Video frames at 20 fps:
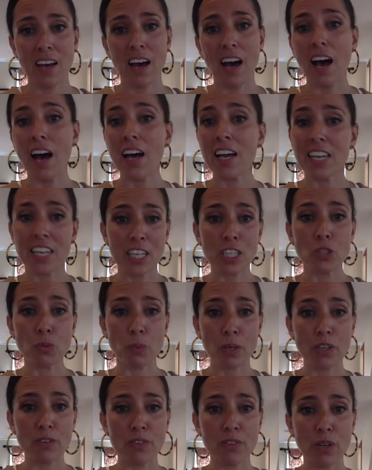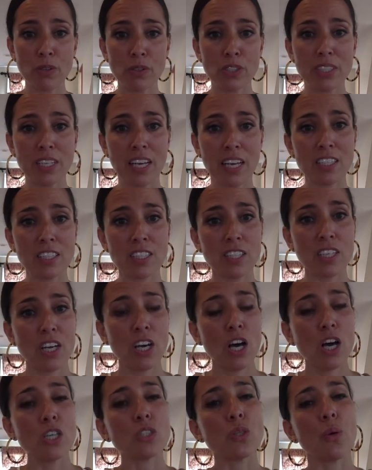uh, in each one of those states.
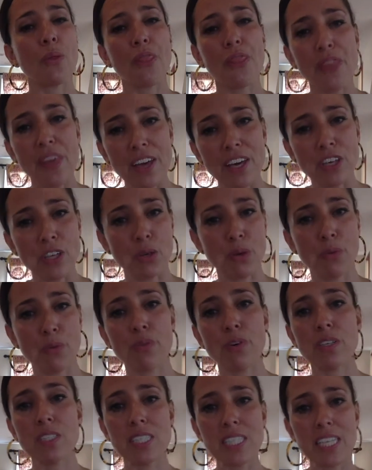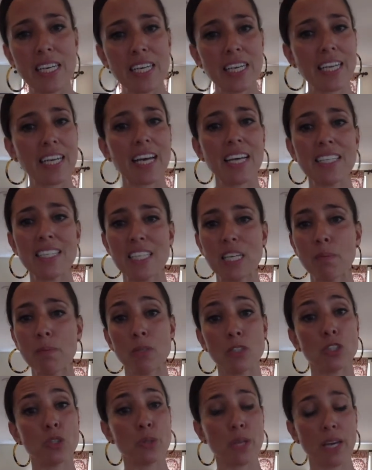So thank you for digging as deep
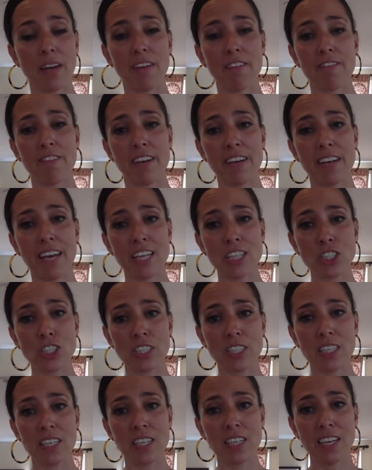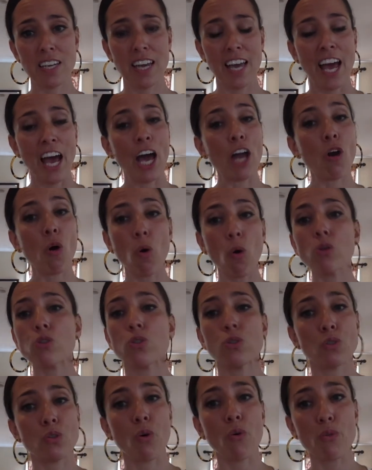as you can financially. And also,
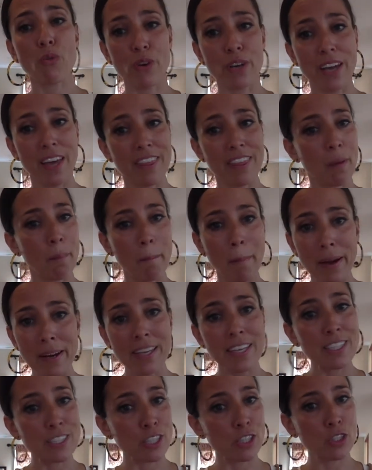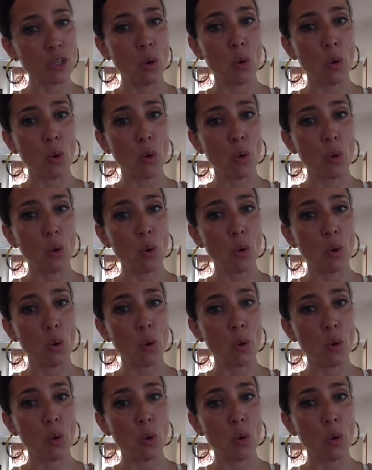don't forget that money isn't the